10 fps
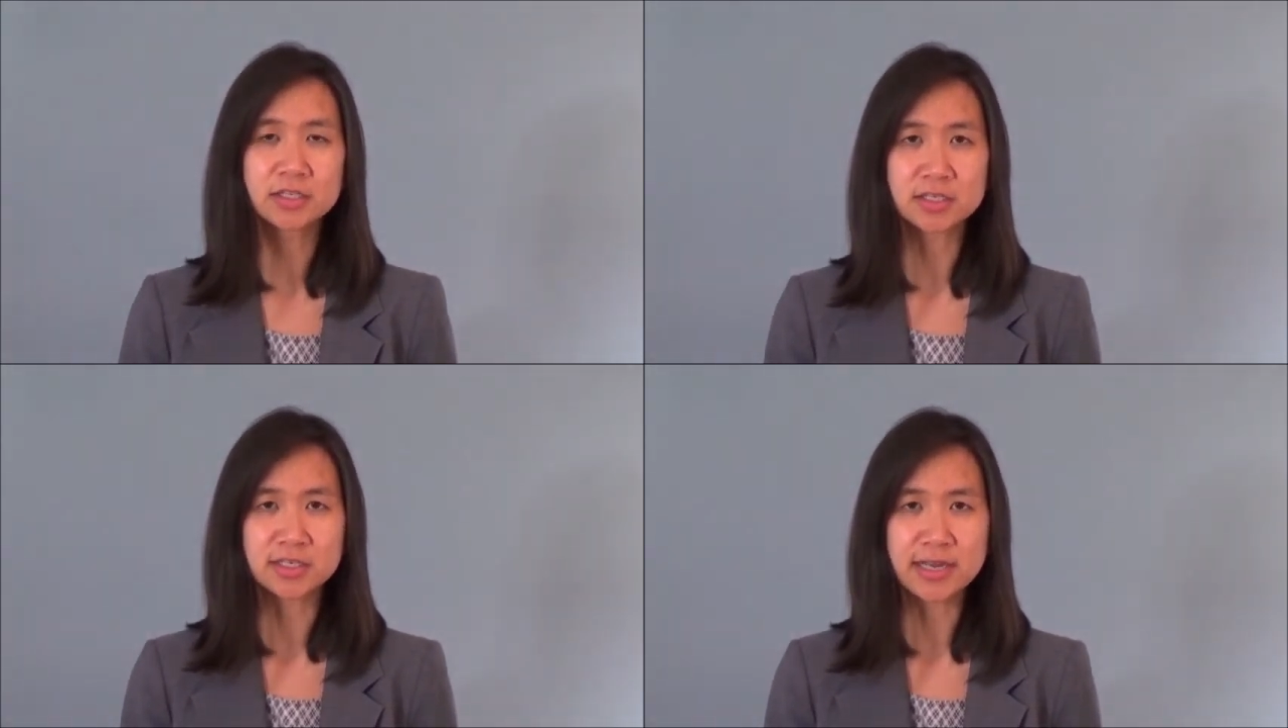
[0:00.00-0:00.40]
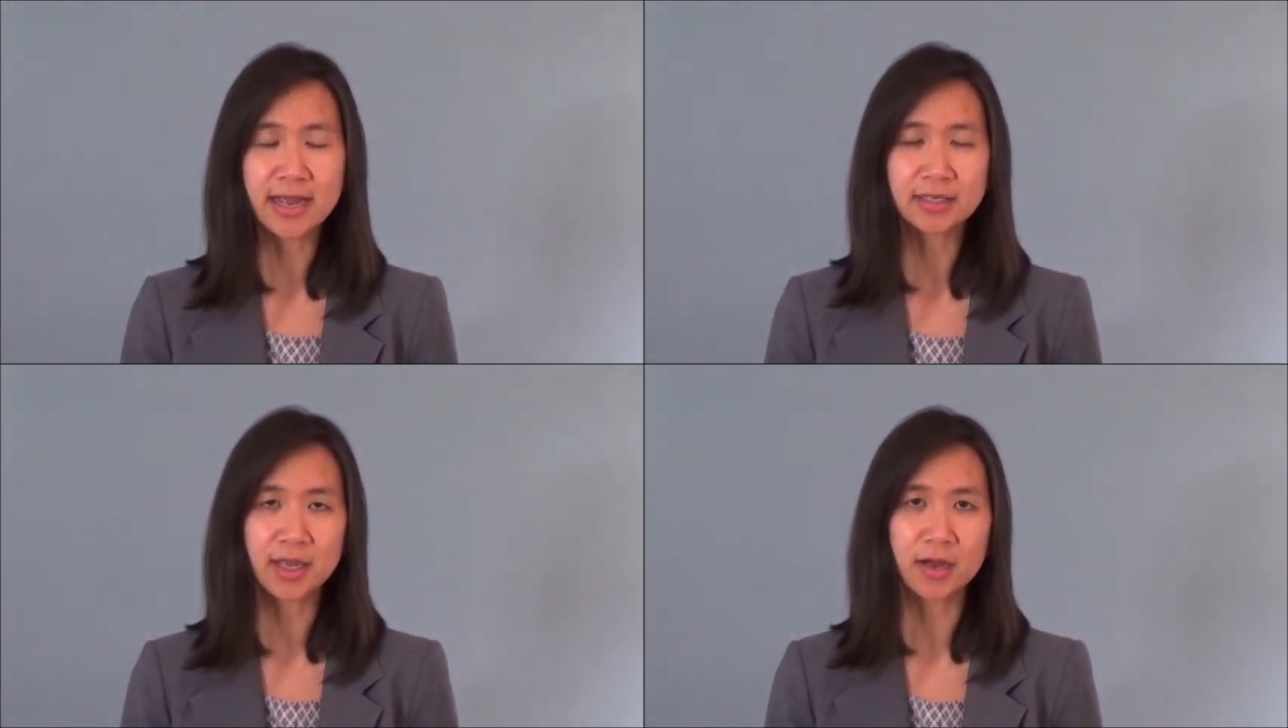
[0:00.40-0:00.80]
does
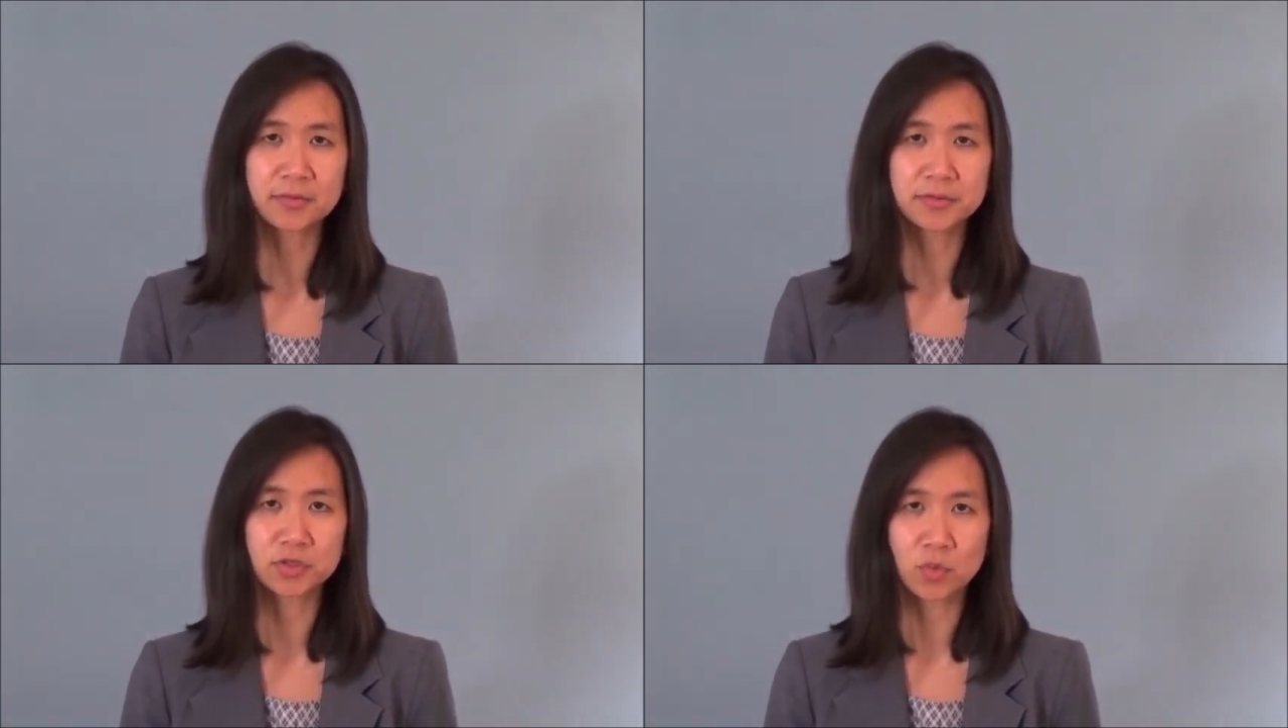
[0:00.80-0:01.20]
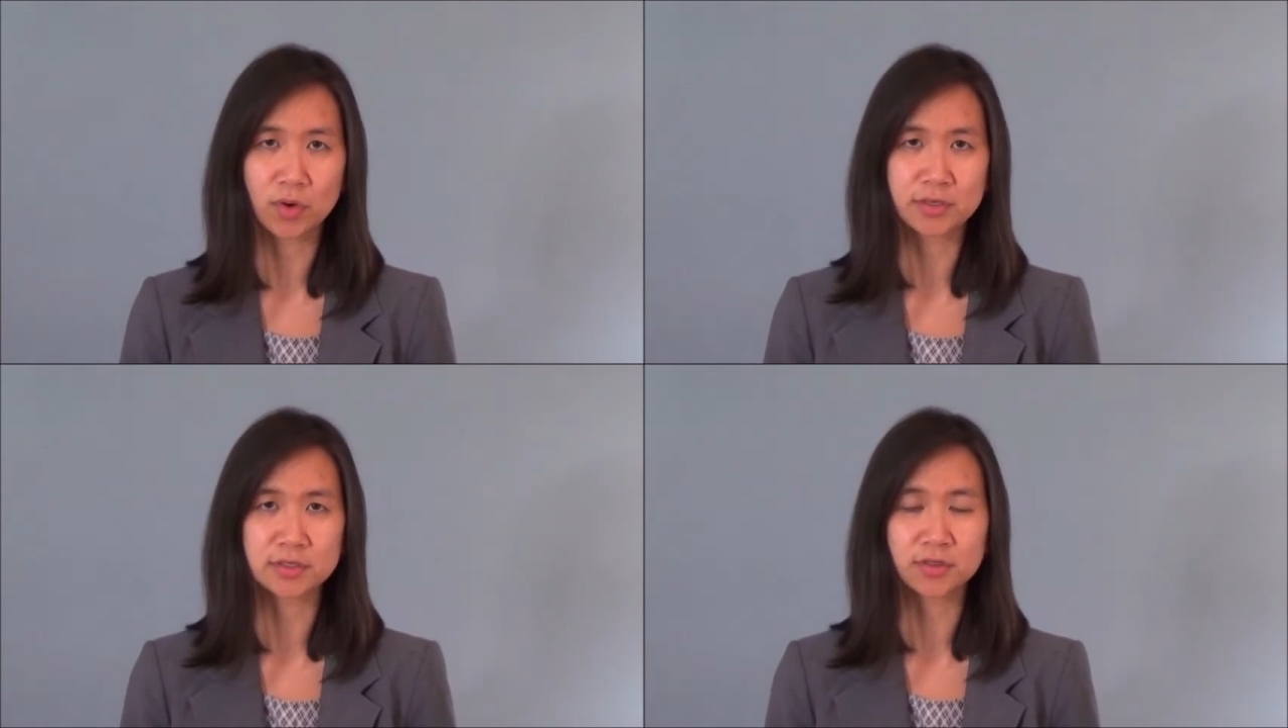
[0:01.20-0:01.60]
not count
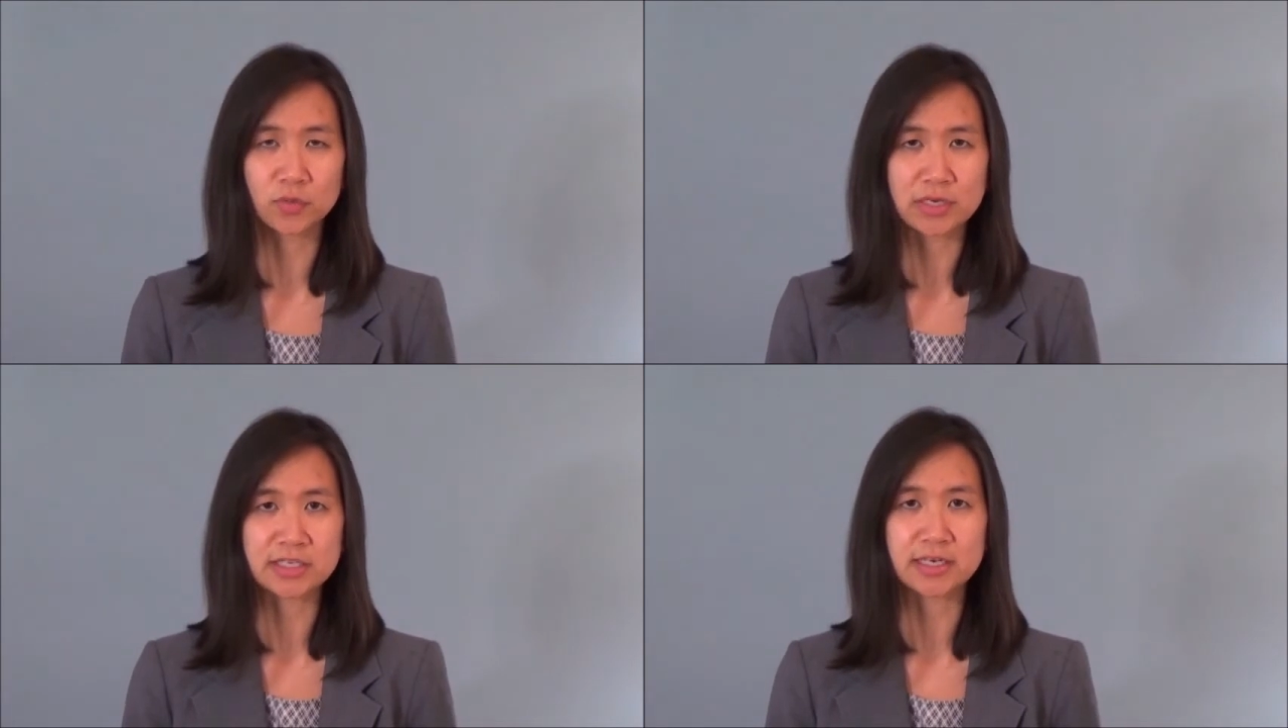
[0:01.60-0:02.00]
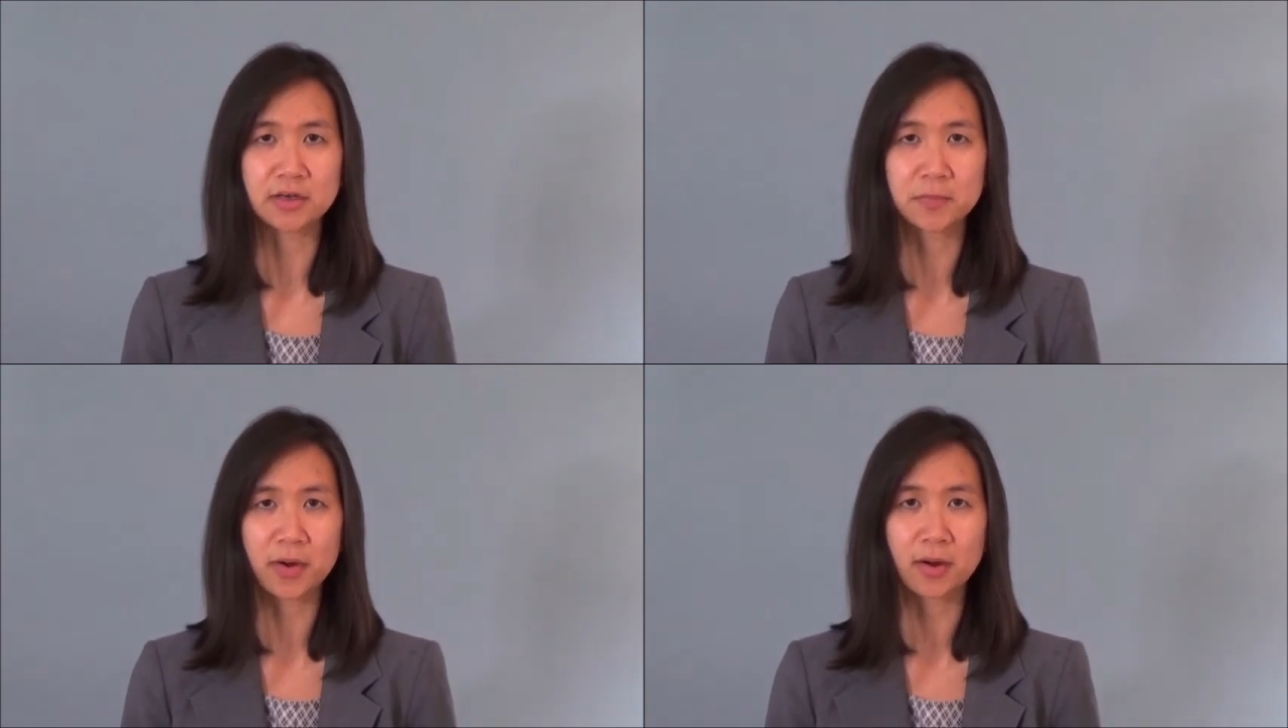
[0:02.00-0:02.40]
towards the
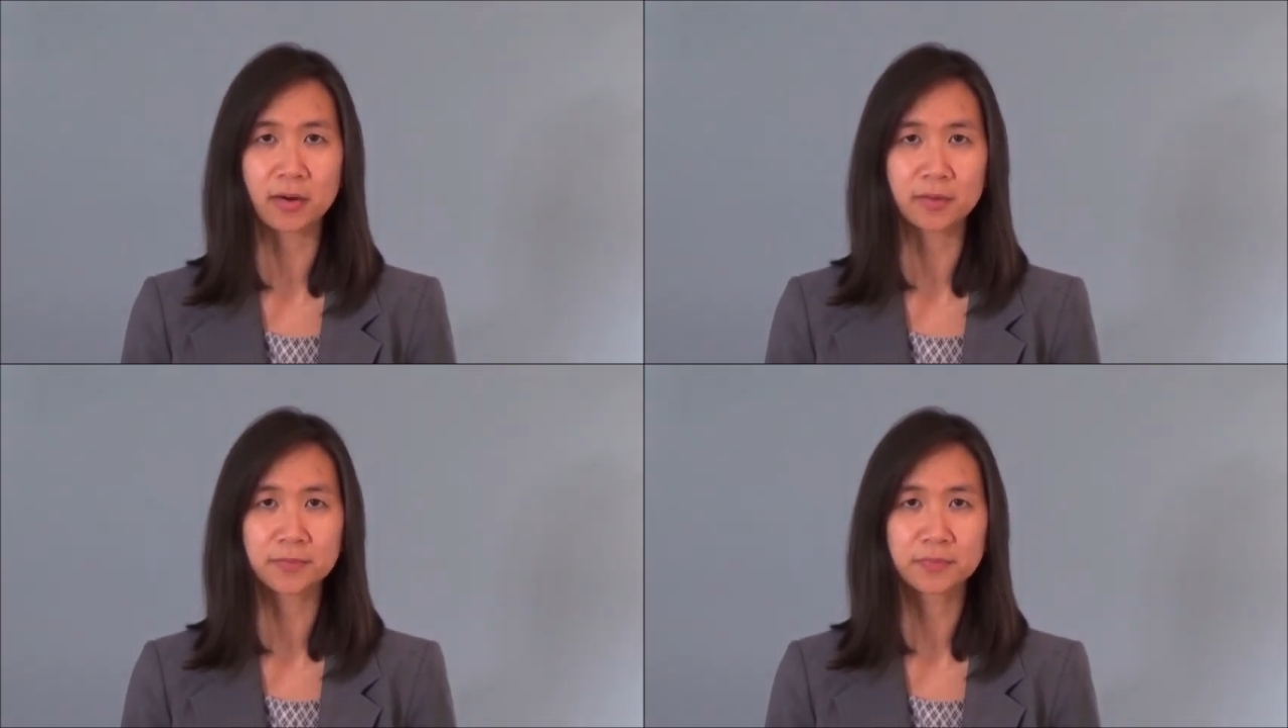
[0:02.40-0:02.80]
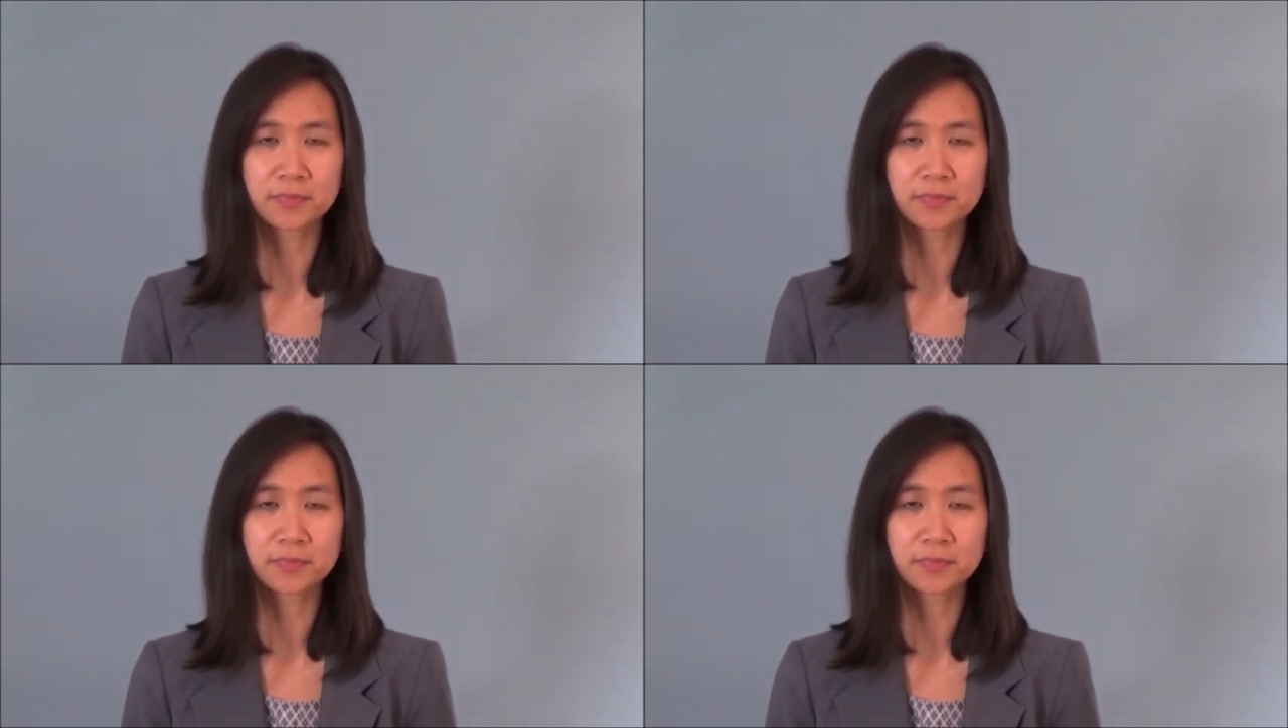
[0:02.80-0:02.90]
3-10-year bar.